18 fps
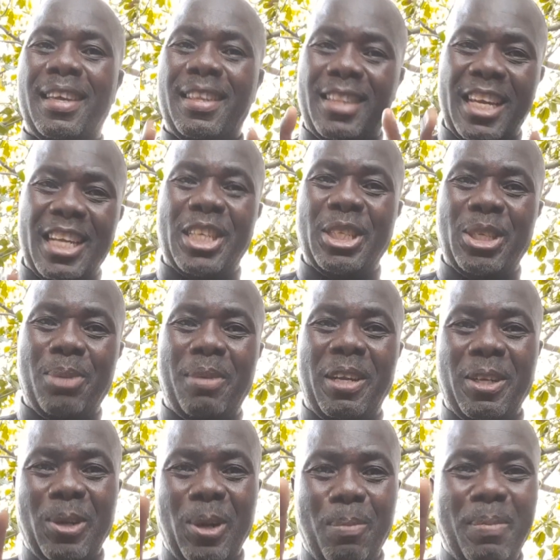Thank you so
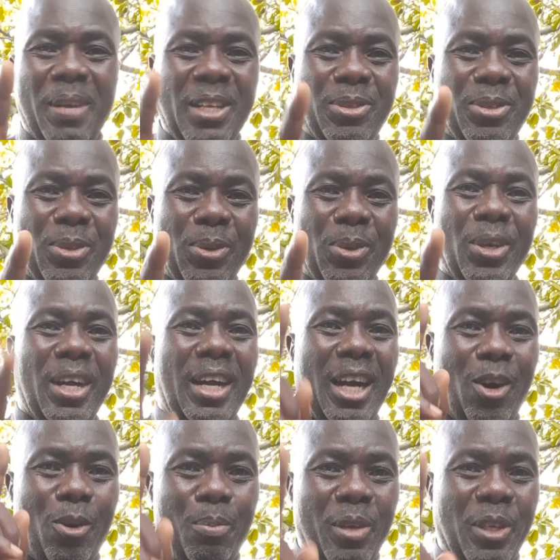much. God bless you.
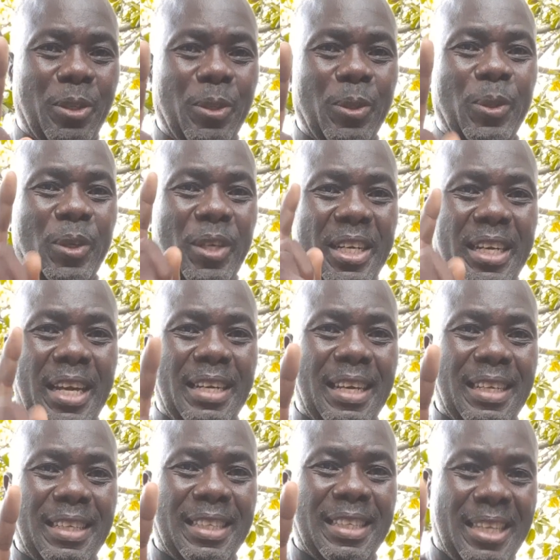I'll meet you in
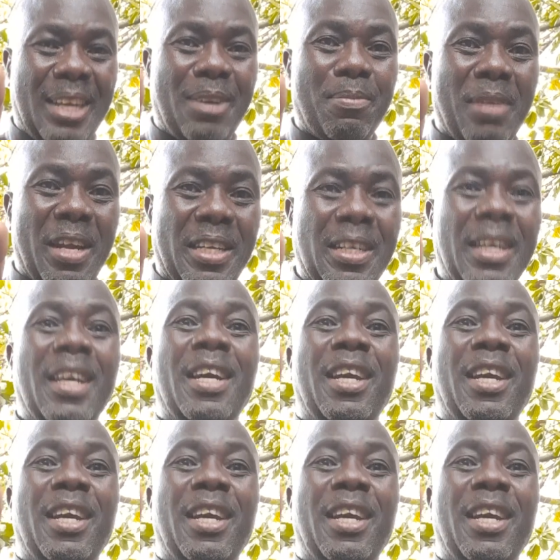another segment.